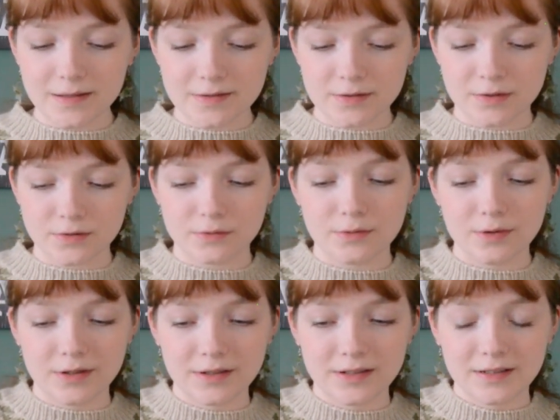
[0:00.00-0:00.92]
So
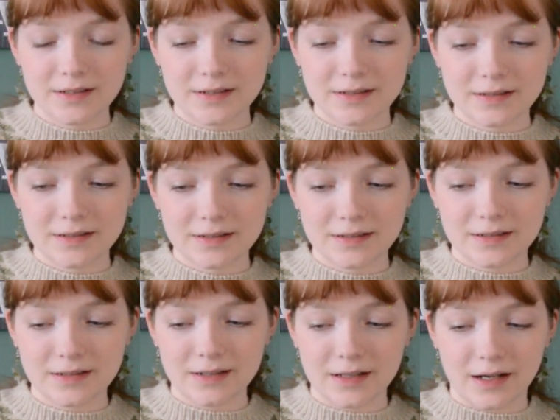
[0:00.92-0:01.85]

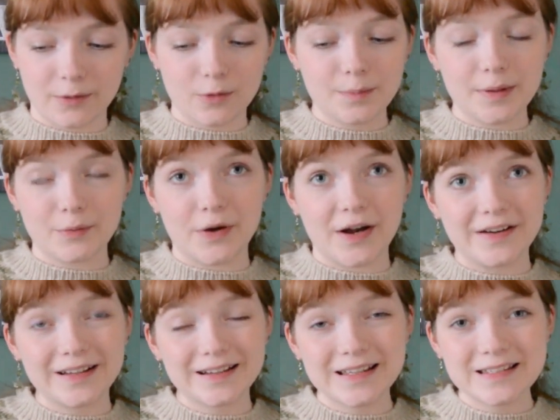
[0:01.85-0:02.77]
I won't be
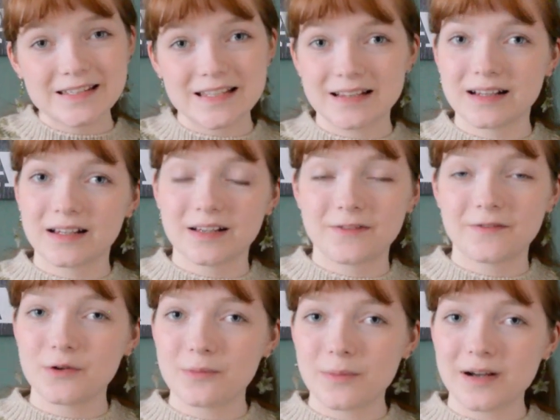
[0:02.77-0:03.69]
wearing this in a
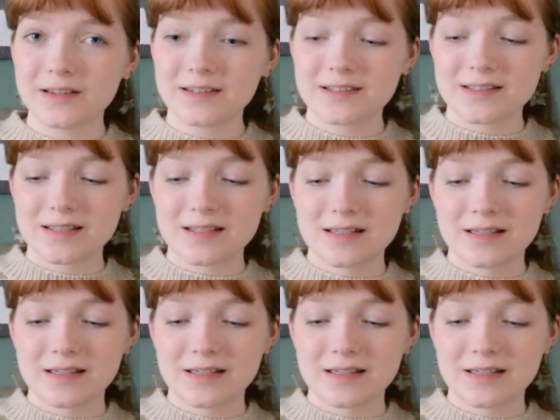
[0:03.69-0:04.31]
few months.